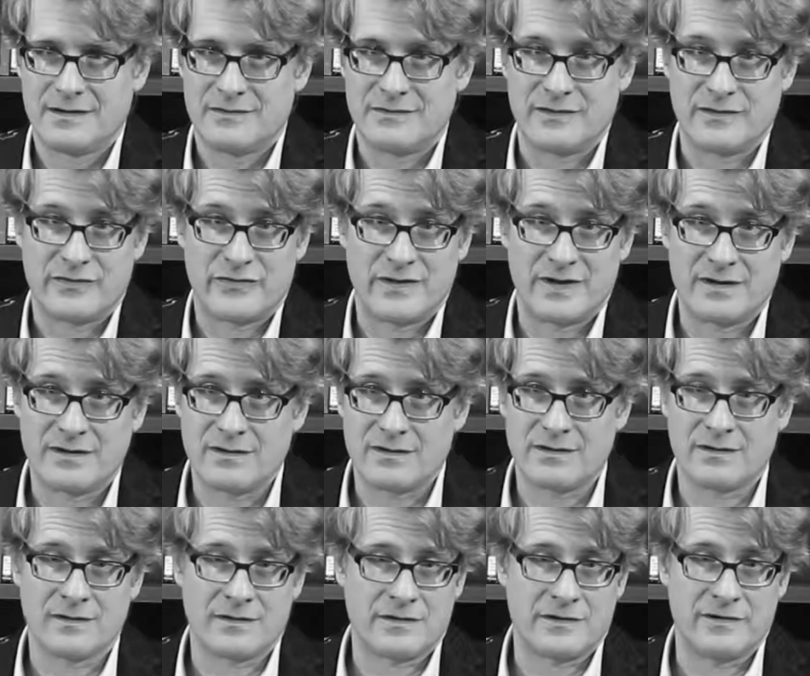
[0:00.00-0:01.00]
the
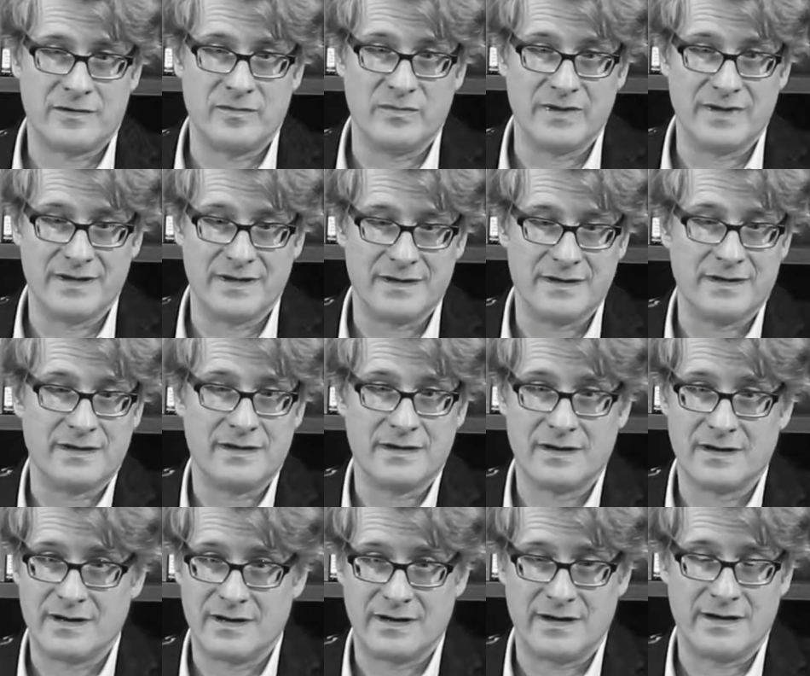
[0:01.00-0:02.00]
theater could be
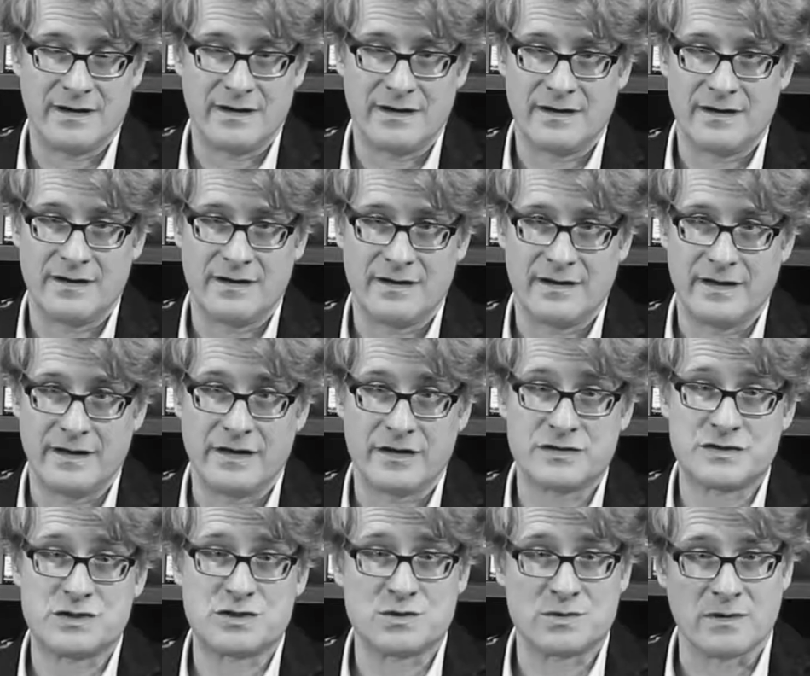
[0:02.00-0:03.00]
an
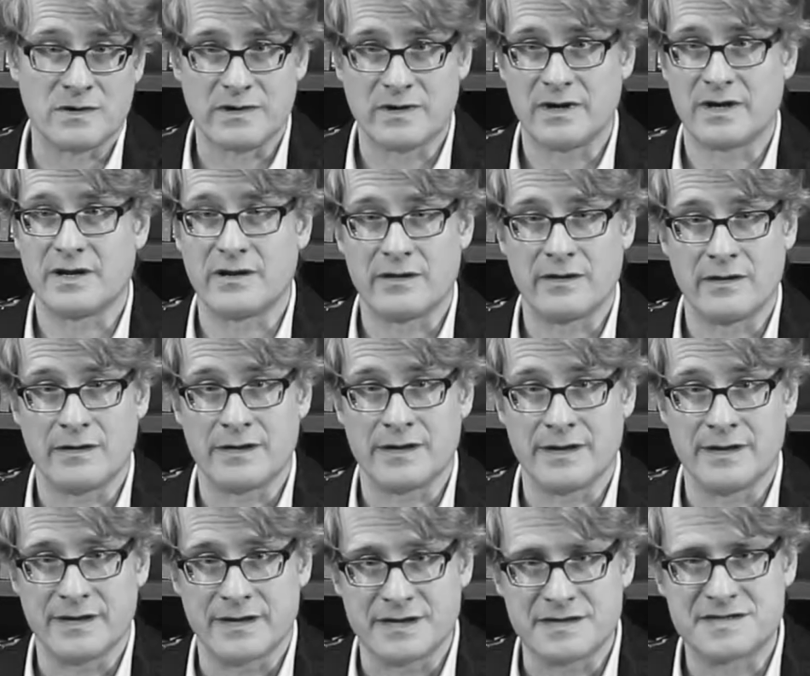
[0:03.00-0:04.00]

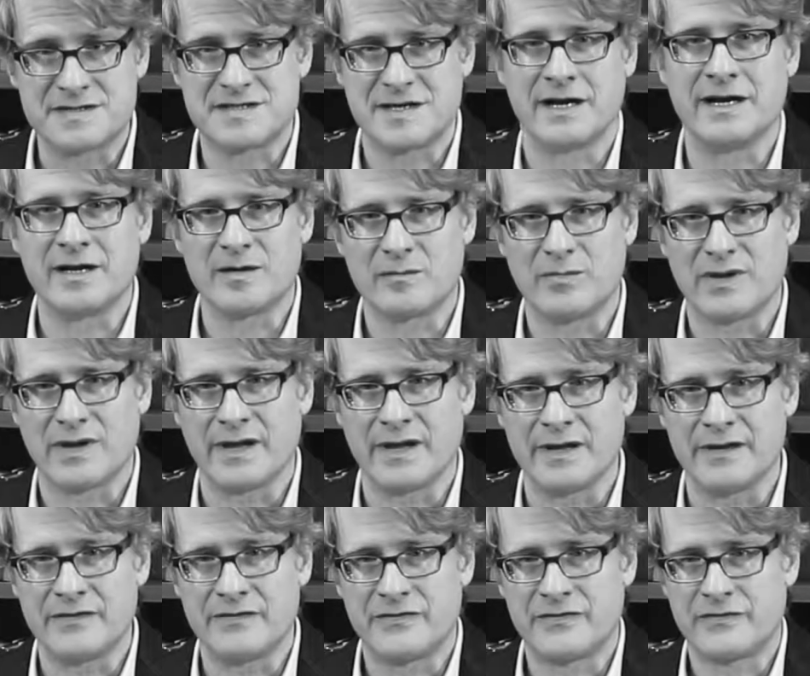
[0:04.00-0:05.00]
extraordinarily exciting
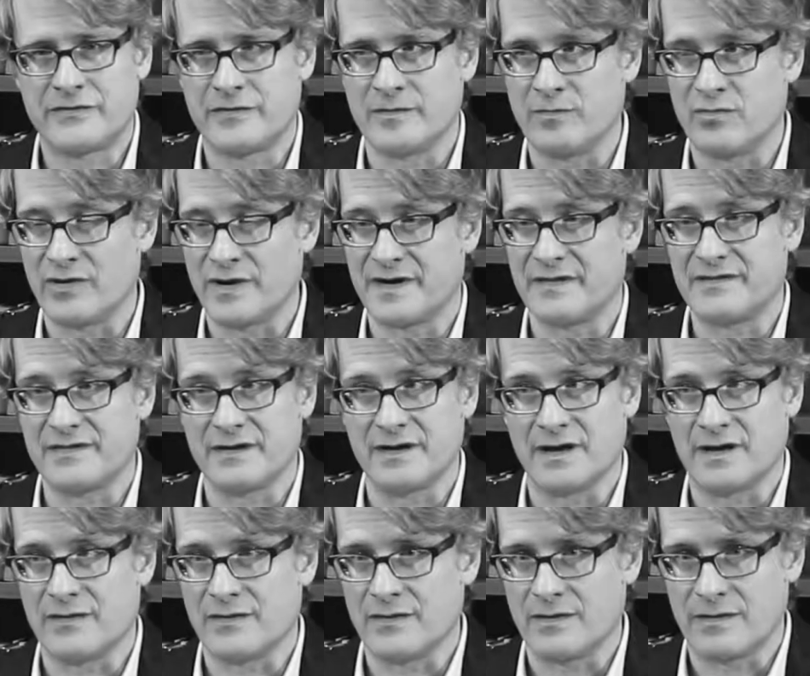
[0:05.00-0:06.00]
place to bring
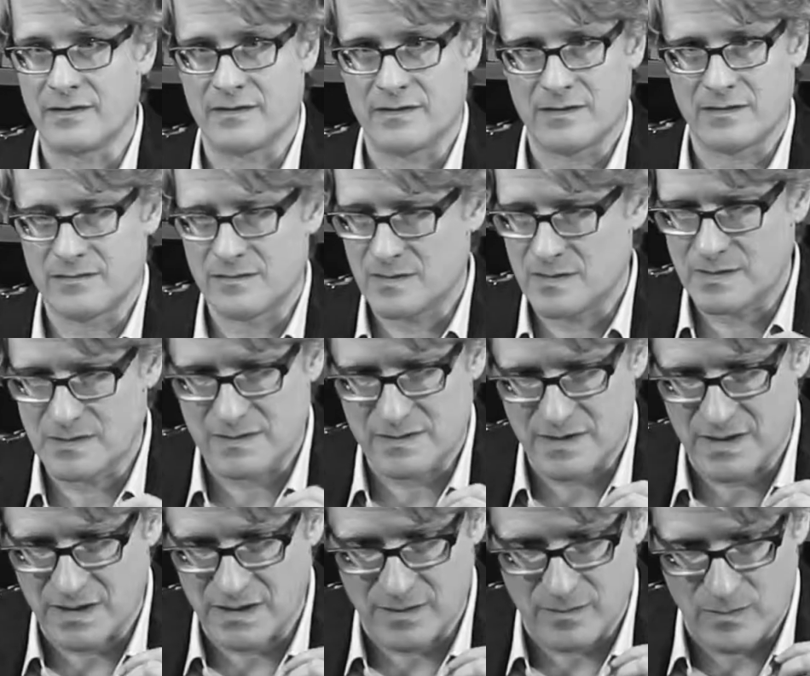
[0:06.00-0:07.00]
together
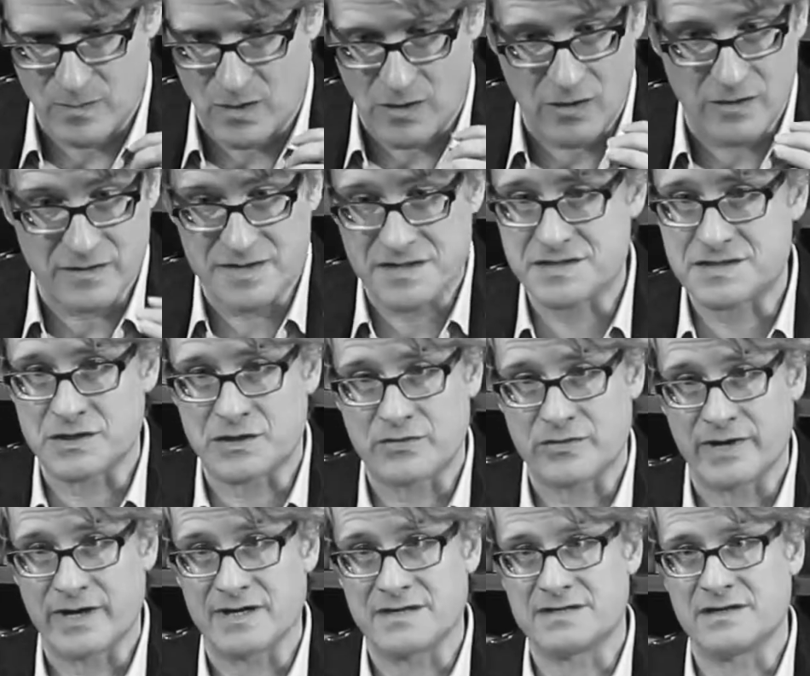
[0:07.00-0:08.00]
artistic
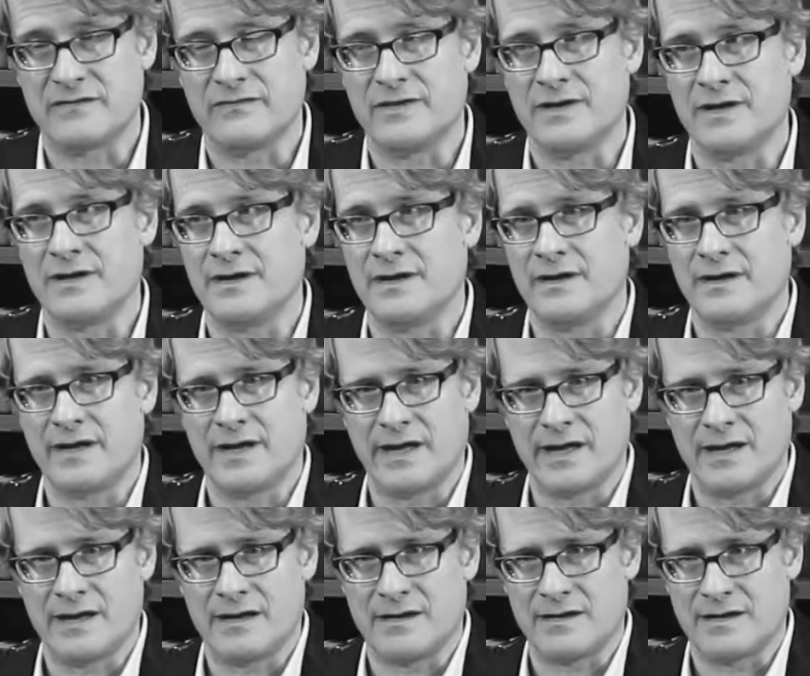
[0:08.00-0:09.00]
creativity
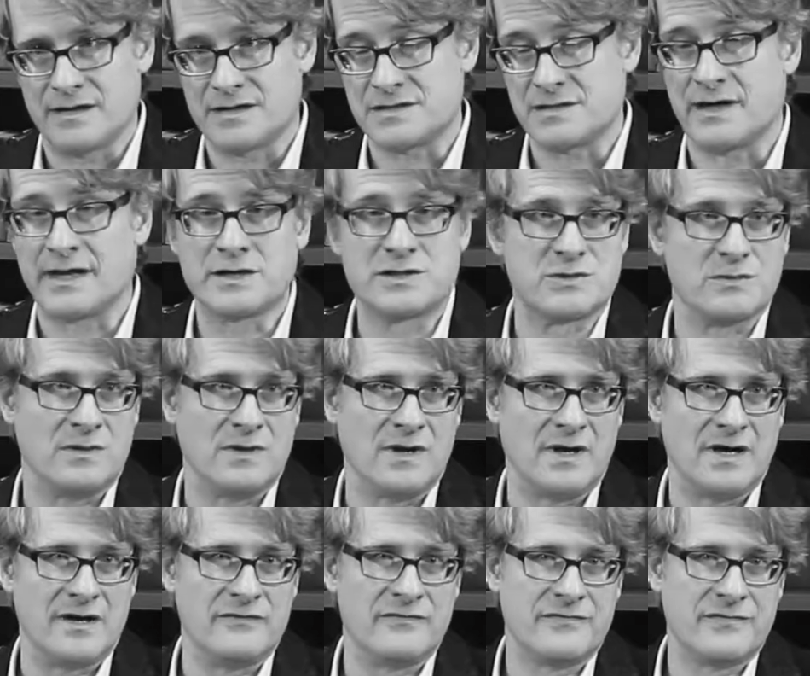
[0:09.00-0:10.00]
and intellectual
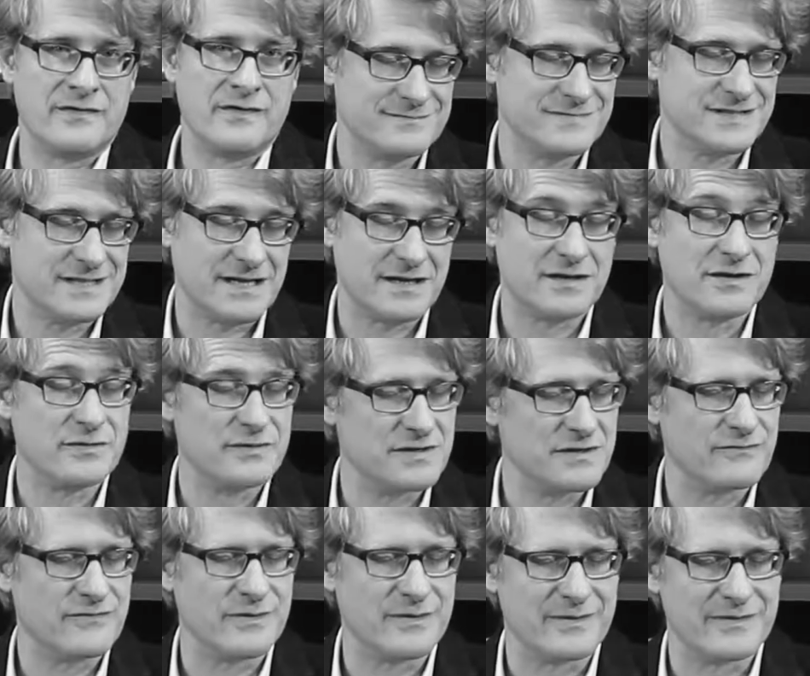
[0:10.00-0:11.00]
life. She had a huge
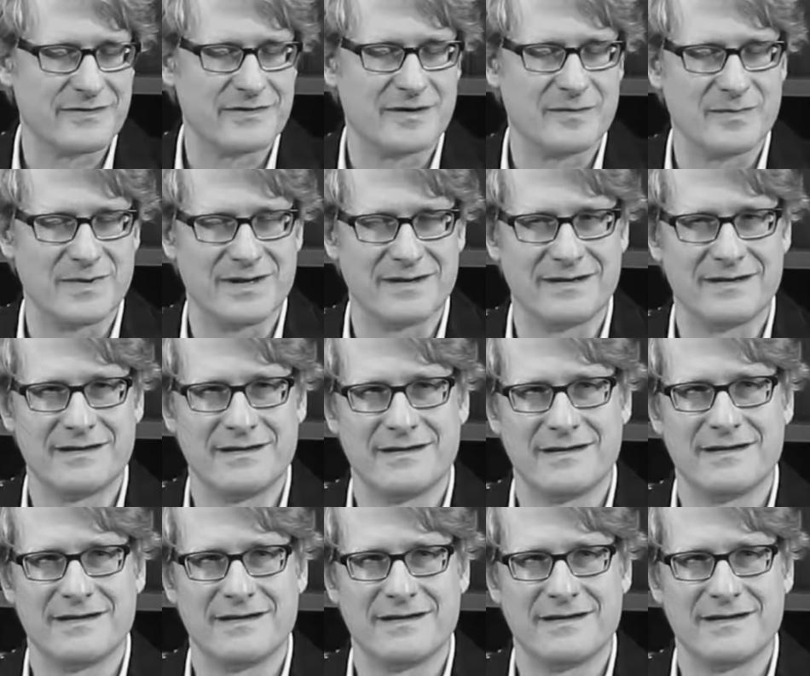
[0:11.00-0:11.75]
influence on me,